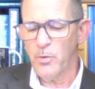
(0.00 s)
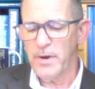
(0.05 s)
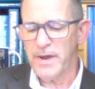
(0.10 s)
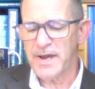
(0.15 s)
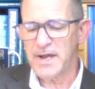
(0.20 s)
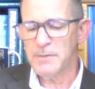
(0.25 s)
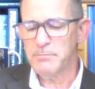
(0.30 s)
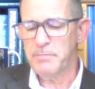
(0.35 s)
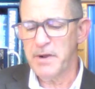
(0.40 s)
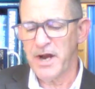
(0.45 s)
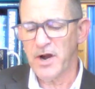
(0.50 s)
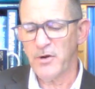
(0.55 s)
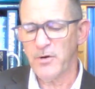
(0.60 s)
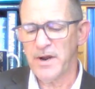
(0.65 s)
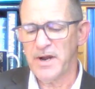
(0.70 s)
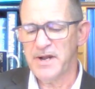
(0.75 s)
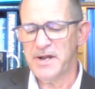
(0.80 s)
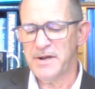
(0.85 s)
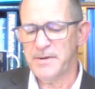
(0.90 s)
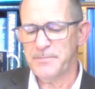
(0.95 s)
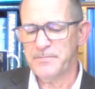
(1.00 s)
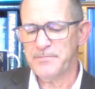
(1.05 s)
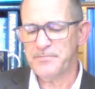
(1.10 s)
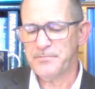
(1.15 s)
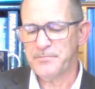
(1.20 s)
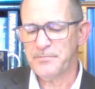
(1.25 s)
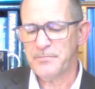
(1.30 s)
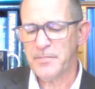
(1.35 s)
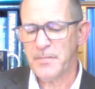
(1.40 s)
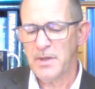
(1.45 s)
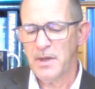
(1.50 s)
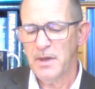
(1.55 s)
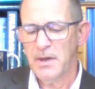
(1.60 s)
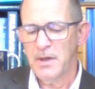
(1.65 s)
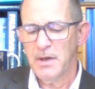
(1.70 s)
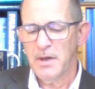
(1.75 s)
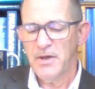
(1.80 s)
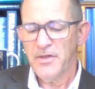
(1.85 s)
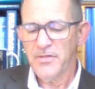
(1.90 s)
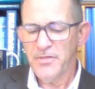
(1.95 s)
the wicked buried.
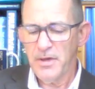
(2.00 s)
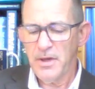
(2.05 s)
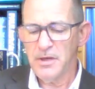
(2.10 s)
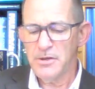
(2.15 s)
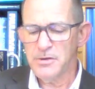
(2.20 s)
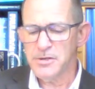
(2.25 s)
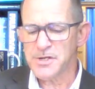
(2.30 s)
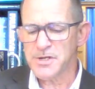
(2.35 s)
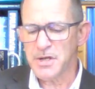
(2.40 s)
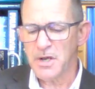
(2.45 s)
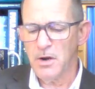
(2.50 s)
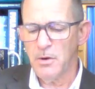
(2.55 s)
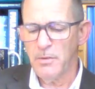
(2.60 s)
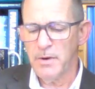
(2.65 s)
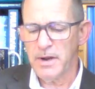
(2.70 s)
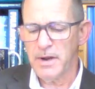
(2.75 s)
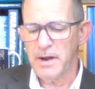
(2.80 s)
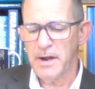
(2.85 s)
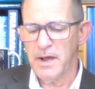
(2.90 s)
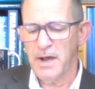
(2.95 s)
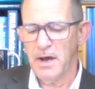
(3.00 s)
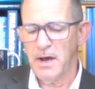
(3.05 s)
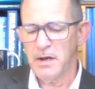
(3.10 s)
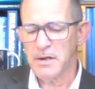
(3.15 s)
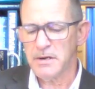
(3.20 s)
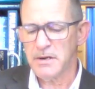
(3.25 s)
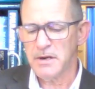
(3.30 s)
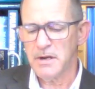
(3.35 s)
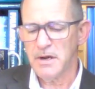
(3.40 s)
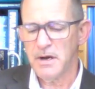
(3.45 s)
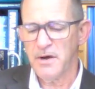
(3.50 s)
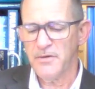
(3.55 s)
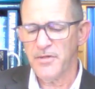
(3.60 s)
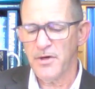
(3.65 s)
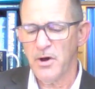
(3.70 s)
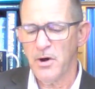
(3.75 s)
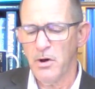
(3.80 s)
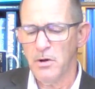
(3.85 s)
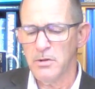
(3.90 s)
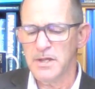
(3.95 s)
They used to go in and out of
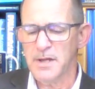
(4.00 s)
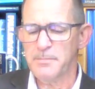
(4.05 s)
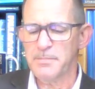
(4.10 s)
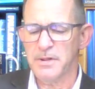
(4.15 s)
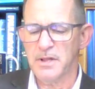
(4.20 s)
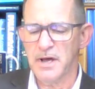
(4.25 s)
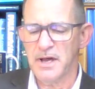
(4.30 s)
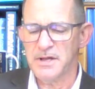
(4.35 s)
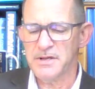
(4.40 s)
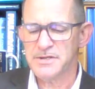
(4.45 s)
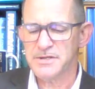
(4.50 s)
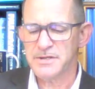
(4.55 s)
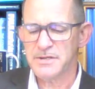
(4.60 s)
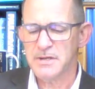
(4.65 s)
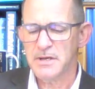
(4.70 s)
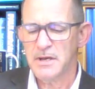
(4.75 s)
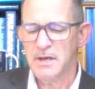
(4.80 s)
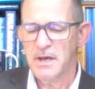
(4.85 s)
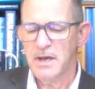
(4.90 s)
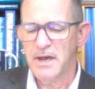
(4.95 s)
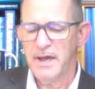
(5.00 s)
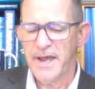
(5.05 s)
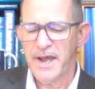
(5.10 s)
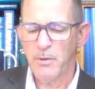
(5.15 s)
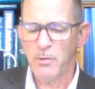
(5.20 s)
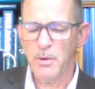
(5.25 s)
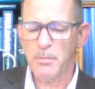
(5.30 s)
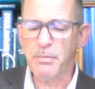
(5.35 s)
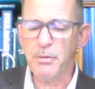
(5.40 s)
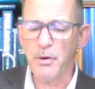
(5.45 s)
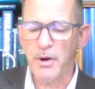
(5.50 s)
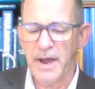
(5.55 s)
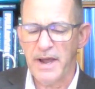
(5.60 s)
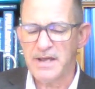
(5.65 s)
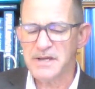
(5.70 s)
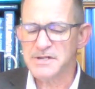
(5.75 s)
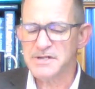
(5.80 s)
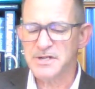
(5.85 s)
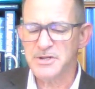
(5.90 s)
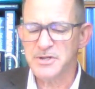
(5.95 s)
the holy place and were
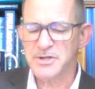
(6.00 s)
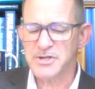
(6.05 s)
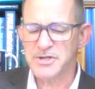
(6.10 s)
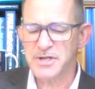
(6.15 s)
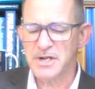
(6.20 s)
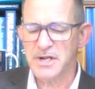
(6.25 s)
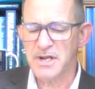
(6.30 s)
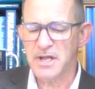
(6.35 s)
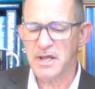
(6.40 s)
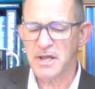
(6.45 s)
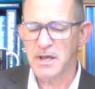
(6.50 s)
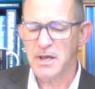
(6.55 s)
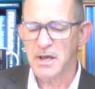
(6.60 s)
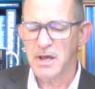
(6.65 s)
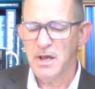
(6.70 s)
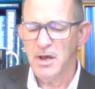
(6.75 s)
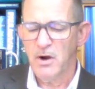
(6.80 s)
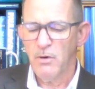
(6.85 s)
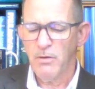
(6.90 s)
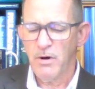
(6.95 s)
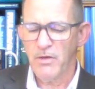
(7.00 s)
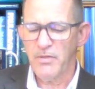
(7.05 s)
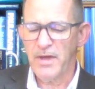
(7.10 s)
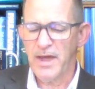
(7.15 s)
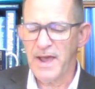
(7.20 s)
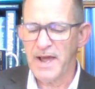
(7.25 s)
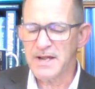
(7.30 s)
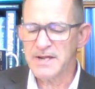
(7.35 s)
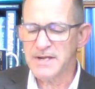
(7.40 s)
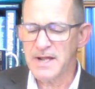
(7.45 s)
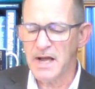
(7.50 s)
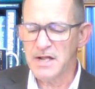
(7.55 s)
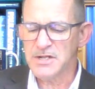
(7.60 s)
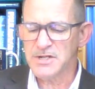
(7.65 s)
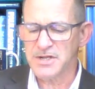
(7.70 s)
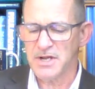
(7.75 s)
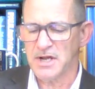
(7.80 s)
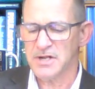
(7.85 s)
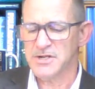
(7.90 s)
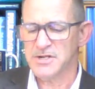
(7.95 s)
praised in the city where they had
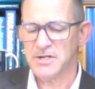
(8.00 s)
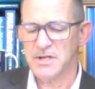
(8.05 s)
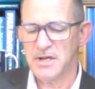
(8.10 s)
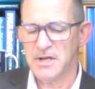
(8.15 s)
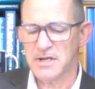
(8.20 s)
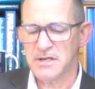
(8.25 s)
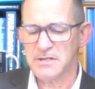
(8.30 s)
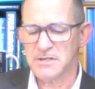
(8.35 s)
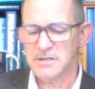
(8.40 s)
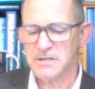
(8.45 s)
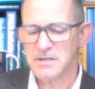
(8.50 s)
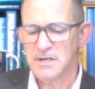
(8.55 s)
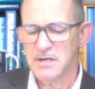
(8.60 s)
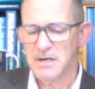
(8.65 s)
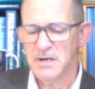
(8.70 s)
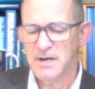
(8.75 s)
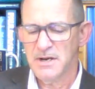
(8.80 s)
done such things.